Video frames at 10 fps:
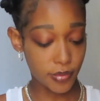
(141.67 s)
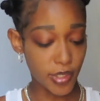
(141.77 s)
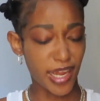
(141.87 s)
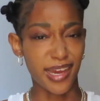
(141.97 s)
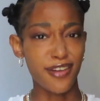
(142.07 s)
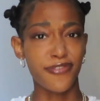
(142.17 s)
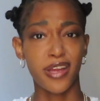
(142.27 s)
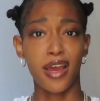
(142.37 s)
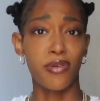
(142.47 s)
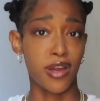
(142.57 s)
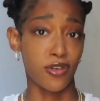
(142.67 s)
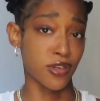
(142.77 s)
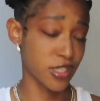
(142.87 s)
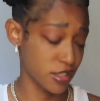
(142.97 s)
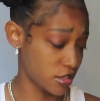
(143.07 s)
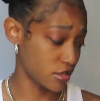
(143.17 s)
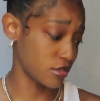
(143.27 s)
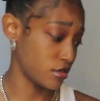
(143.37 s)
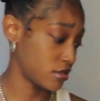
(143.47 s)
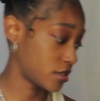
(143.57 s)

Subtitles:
I kind of forgot what I ordered too.